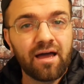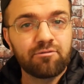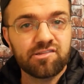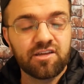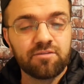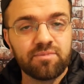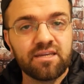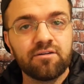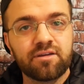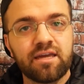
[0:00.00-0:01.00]
I was gonna
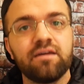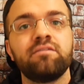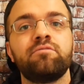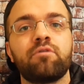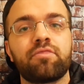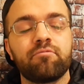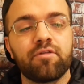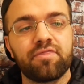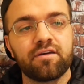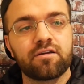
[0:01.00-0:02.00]
be okay
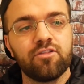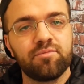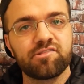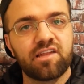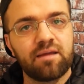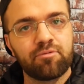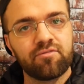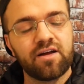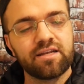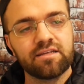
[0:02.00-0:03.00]
with the clips that I
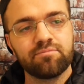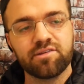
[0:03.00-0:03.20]
provided,